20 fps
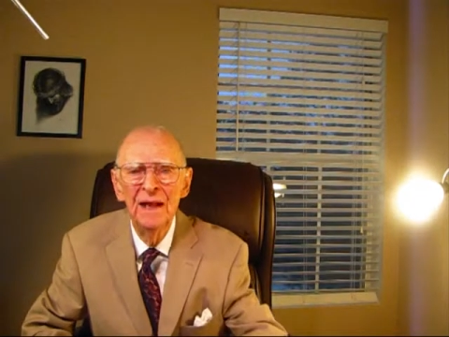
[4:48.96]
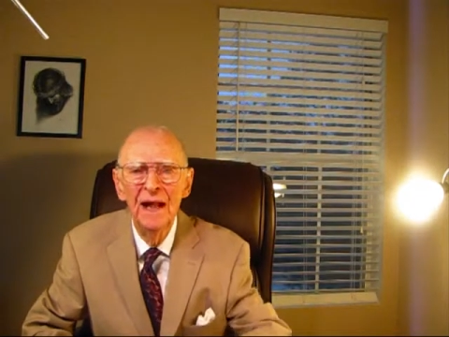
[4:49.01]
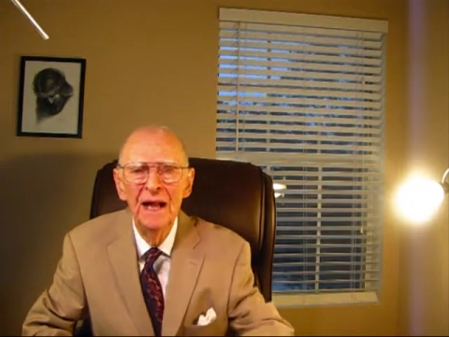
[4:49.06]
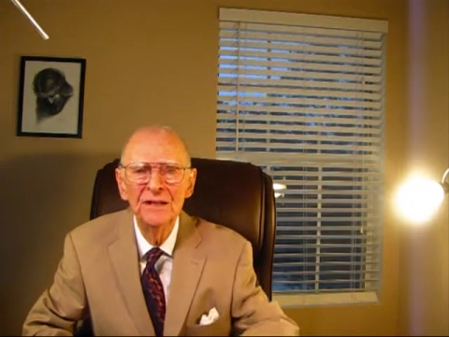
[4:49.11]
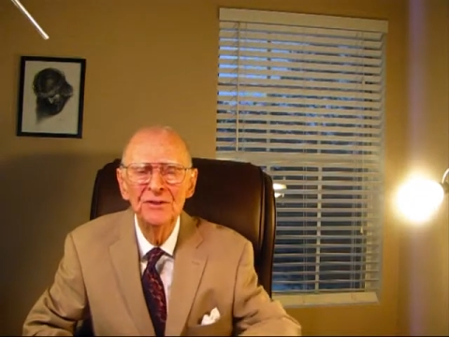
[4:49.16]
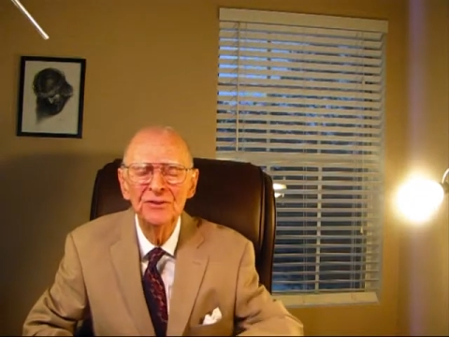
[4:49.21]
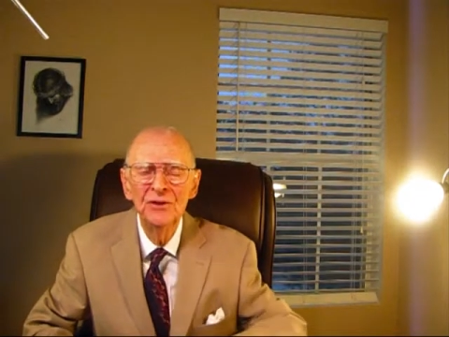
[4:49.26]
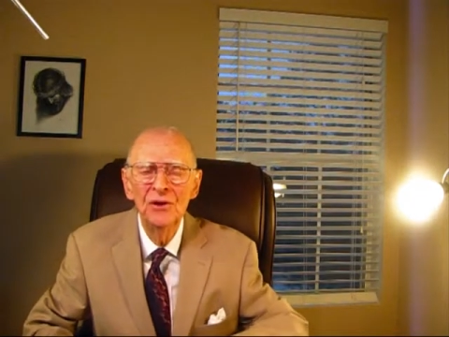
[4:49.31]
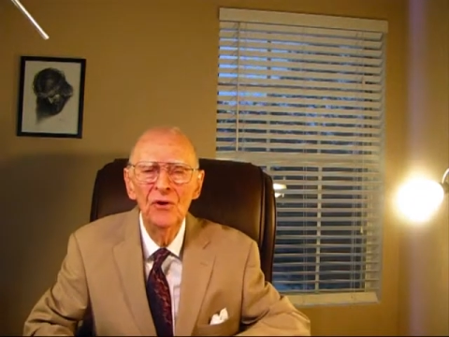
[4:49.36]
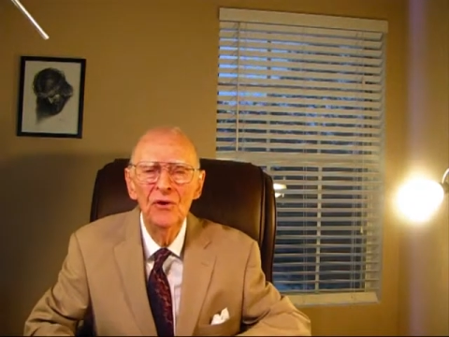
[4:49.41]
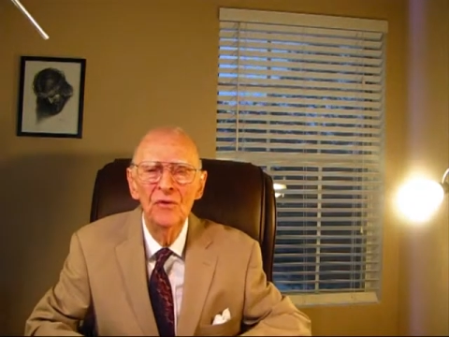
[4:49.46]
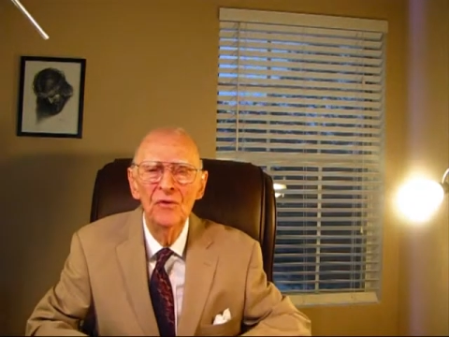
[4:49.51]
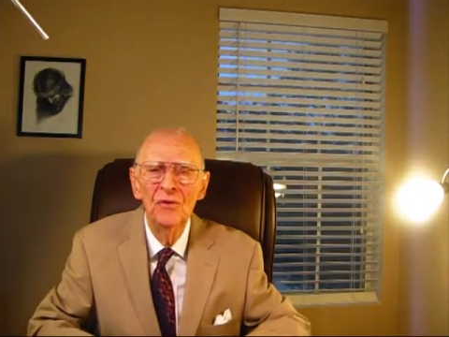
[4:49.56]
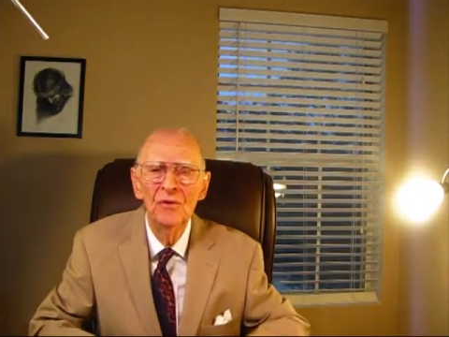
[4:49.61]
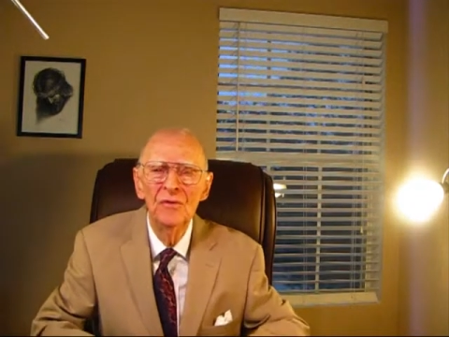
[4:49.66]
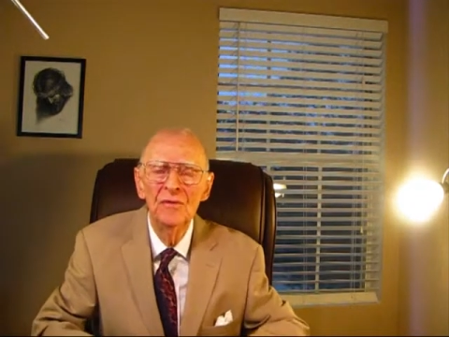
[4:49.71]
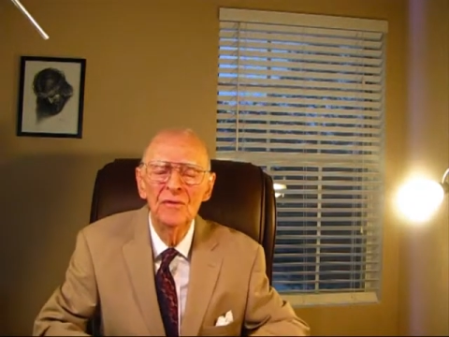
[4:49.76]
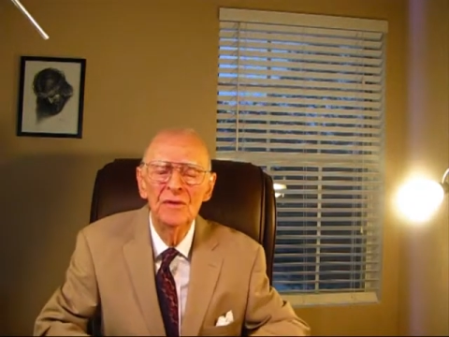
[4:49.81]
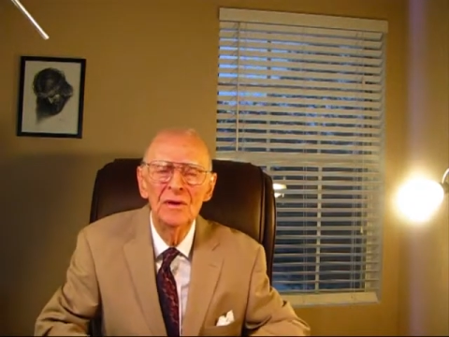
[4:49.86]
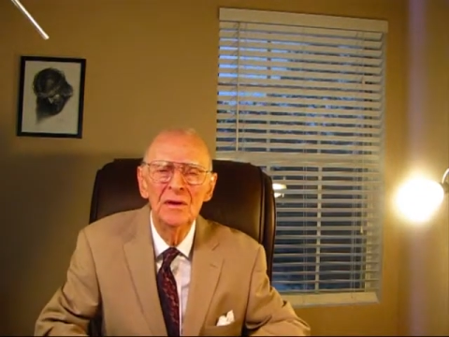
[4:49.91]
And so
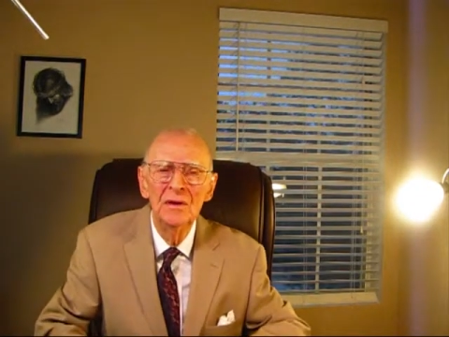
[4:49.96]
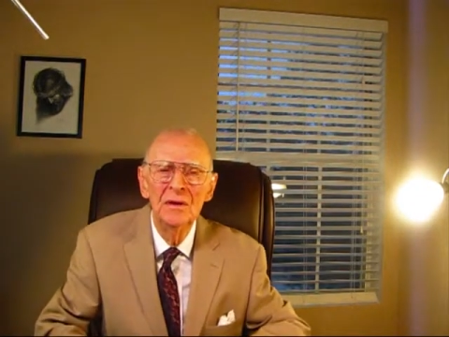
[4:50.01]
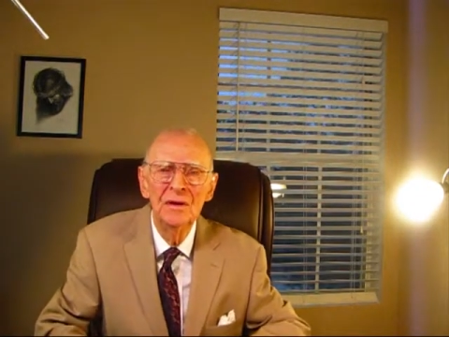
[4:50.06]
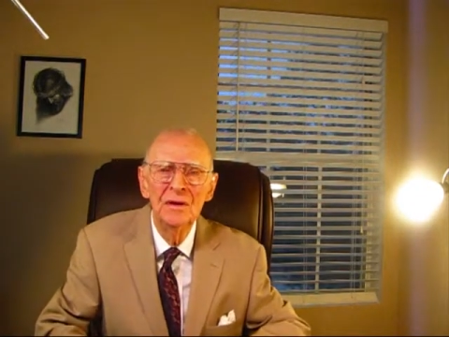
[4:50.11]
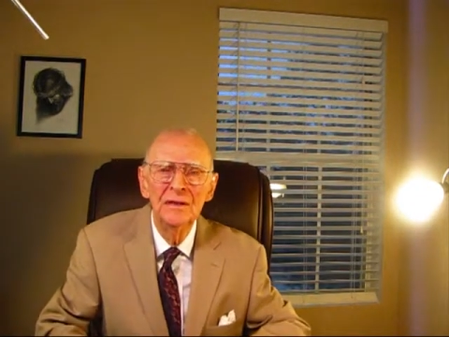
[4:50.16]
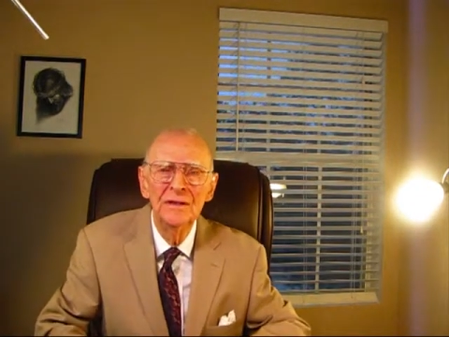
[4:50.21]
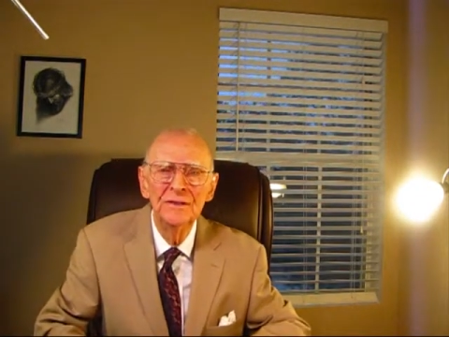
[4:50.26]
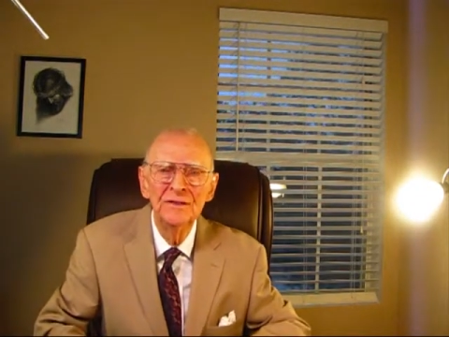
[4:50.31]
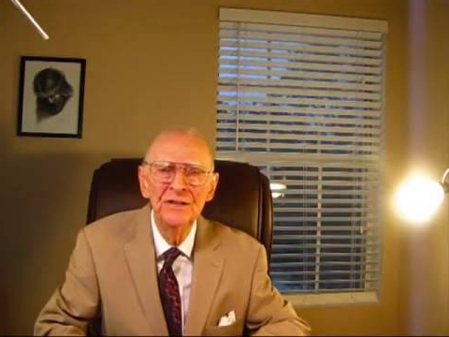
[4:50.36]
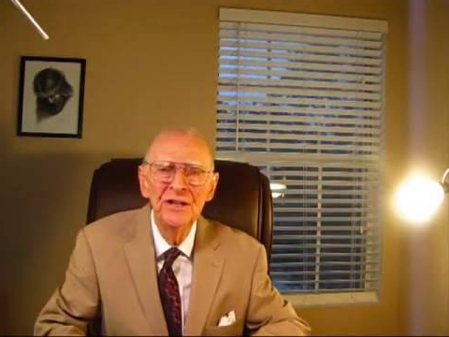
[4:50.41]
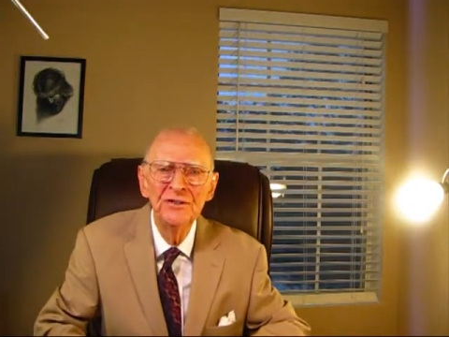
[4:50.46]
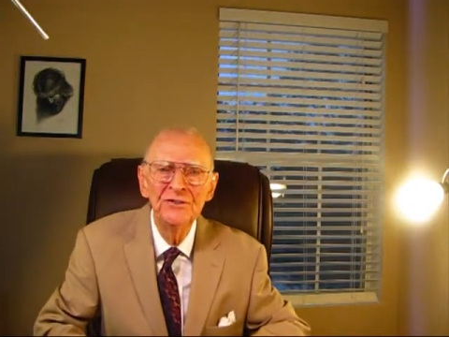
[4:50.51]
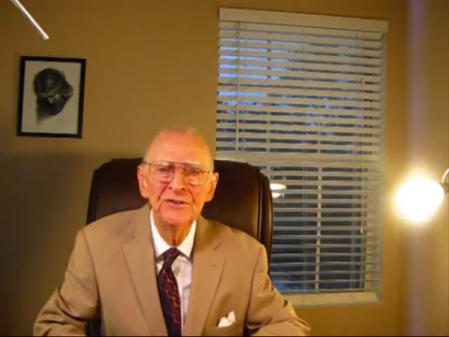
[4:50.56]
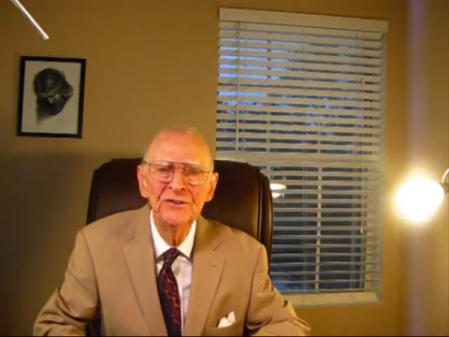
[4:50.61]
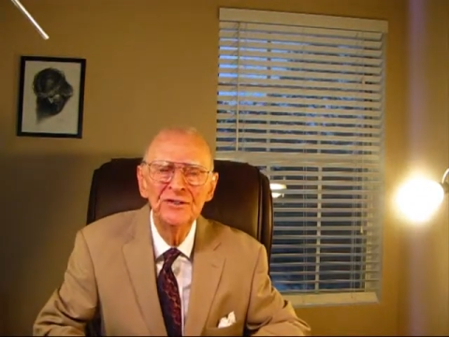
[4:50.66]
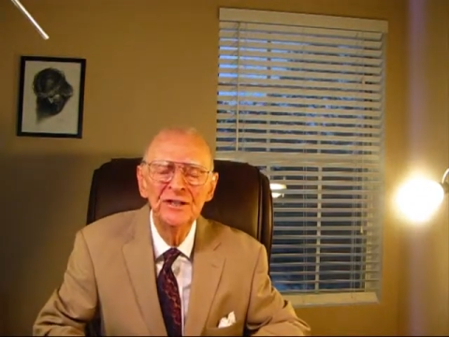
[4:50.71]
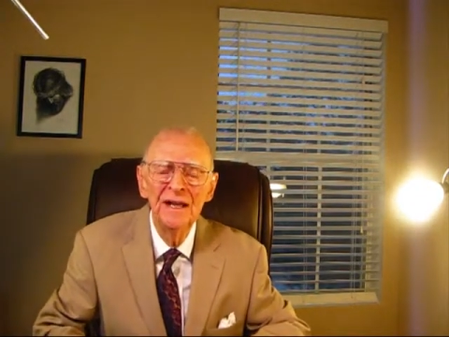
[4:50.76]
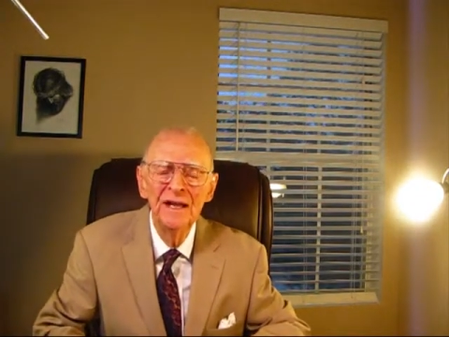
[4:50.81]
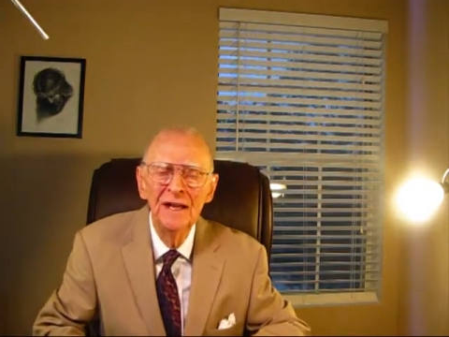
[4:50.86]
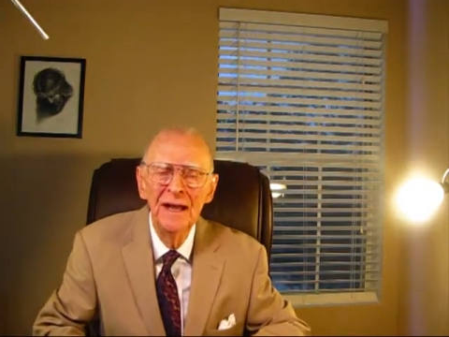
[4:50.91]
the teacher
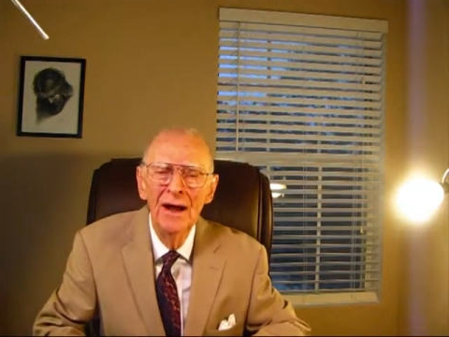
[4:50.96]
said,